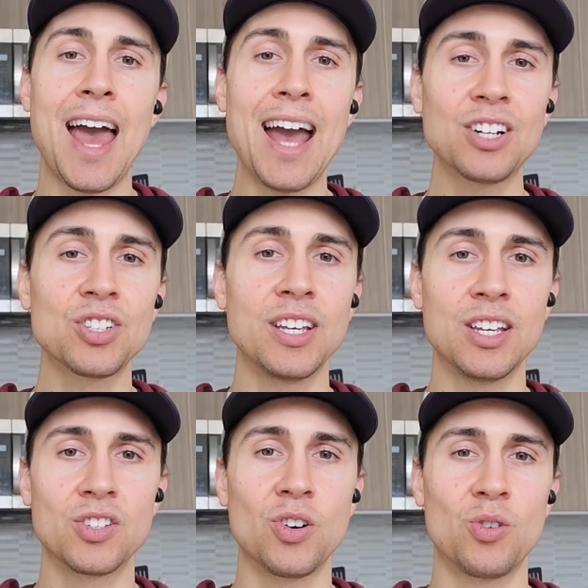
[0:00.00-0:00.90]
actually
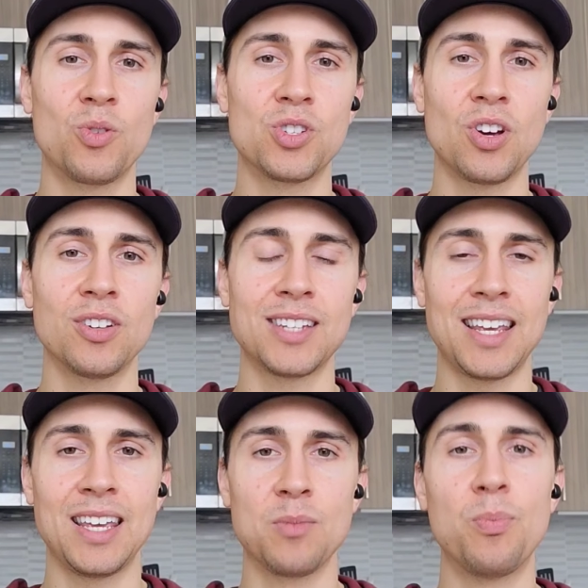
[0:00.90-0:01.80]
is going to result
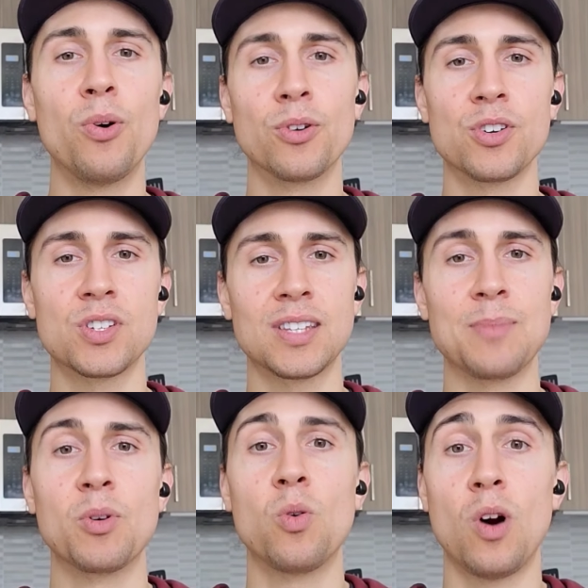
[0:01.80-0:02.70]
in poorer
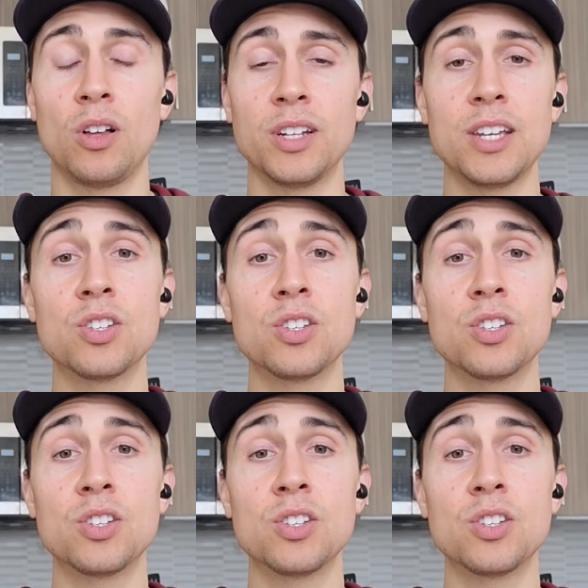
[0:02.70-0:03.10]
sleep quality.